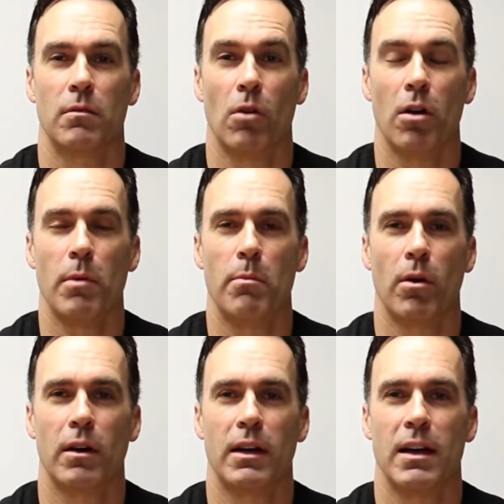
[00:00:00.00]
on my
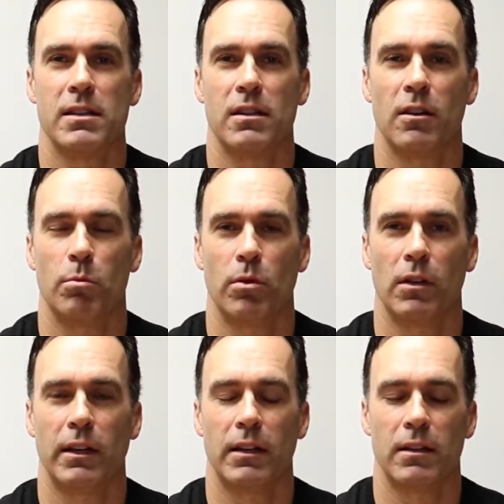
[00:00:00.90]
podcast, and I'll put a
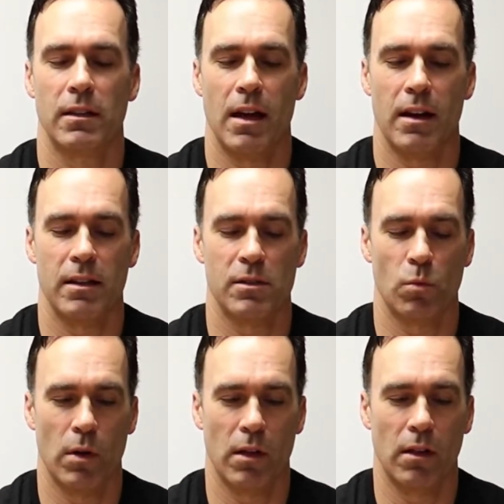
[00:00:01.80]
link to that as
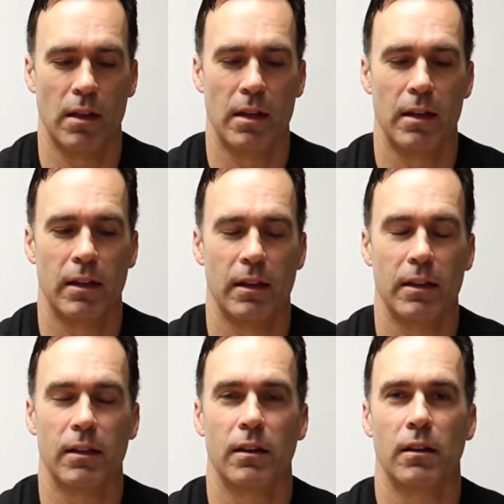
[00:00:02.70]
well
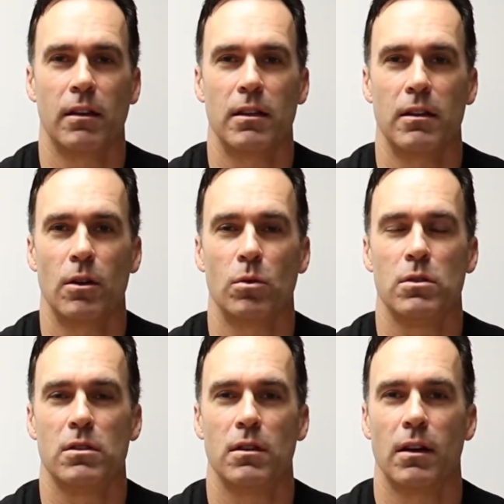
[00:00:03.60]
in the
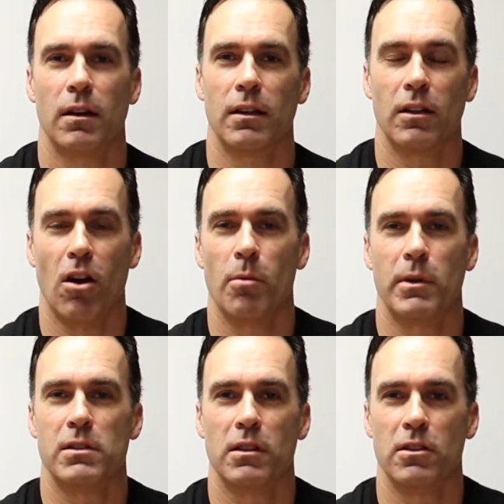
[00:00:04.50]
notes, in the
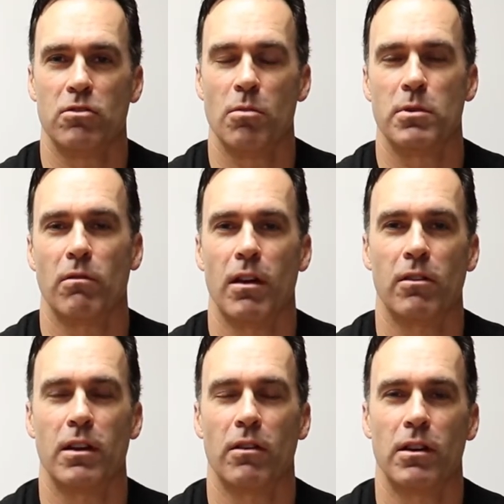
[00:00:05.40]
comments, in the description rather,
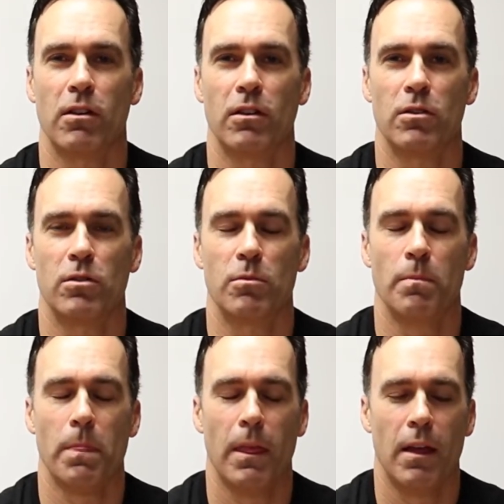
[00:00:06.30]
down here on YouTube.
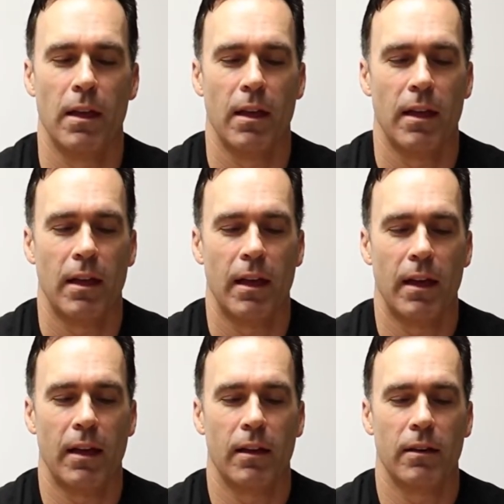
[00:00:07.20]

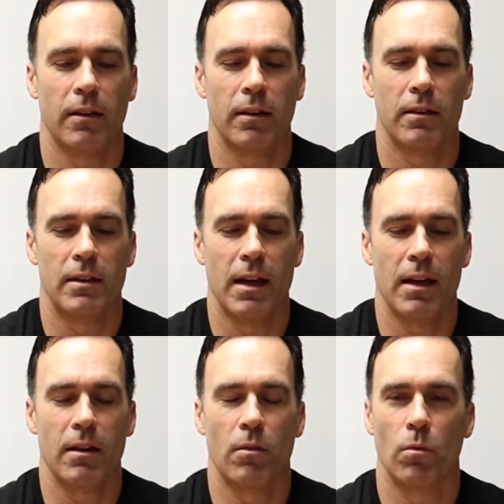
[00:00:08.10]
And
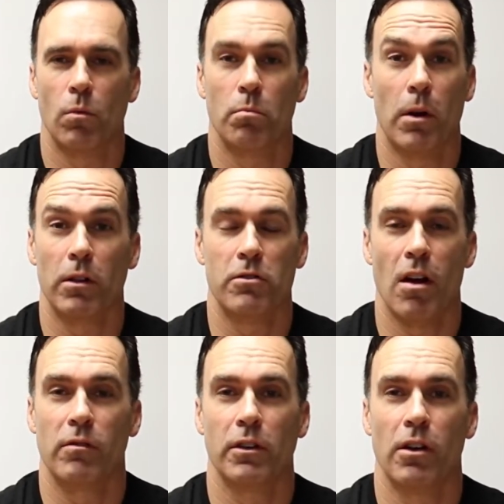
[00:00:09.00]
Dan barely
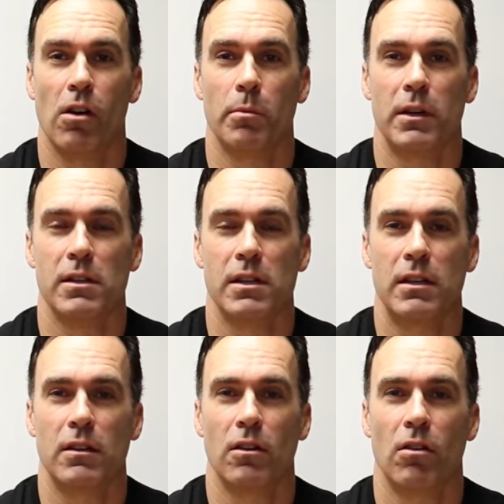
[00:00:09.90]
traveled at all because he
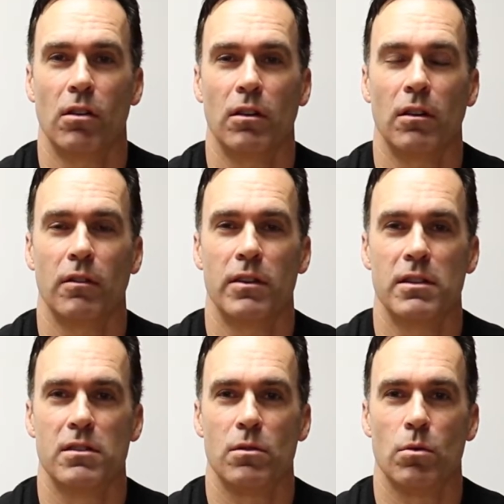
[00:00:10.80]
did all of
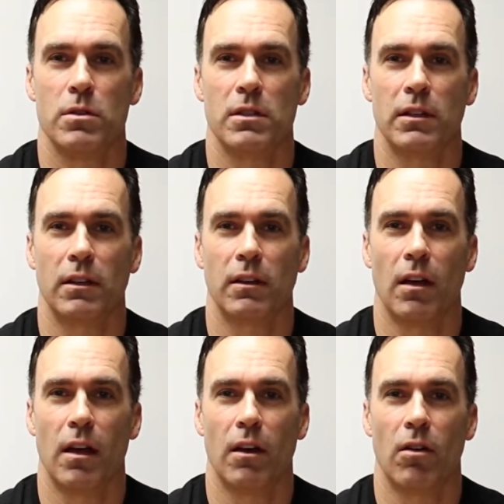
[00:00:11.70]
his sourcing
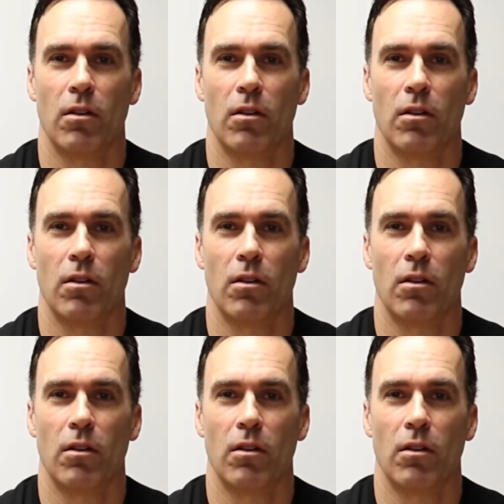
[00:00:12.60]
and